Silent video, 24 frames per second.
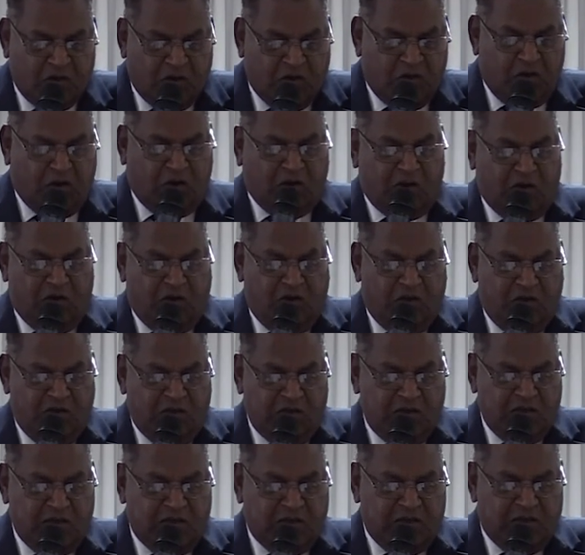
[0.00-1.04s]
Or
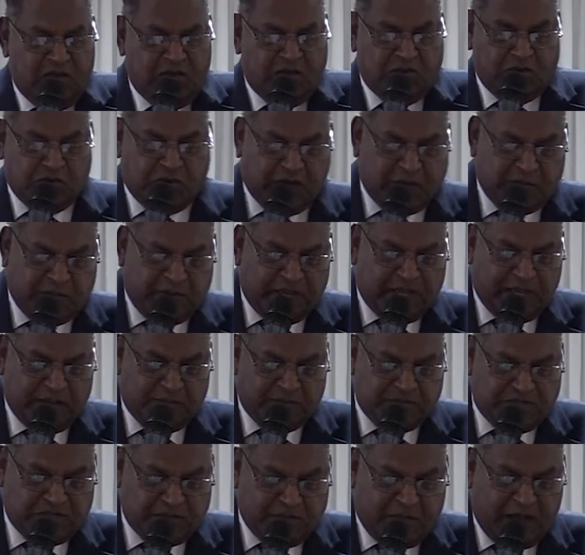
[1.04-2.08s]
you can
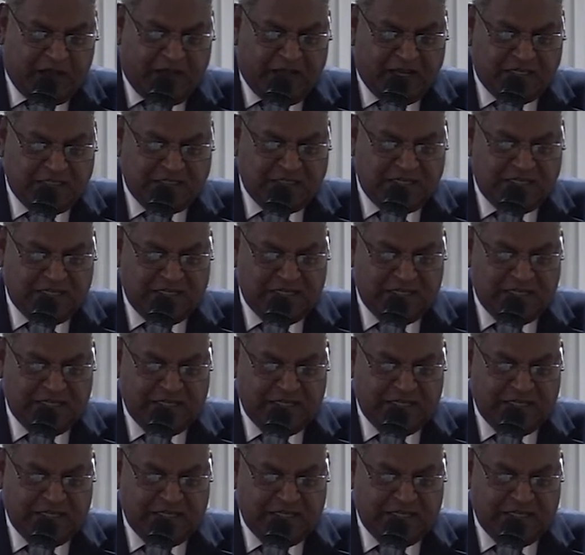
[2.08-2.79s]
become smart,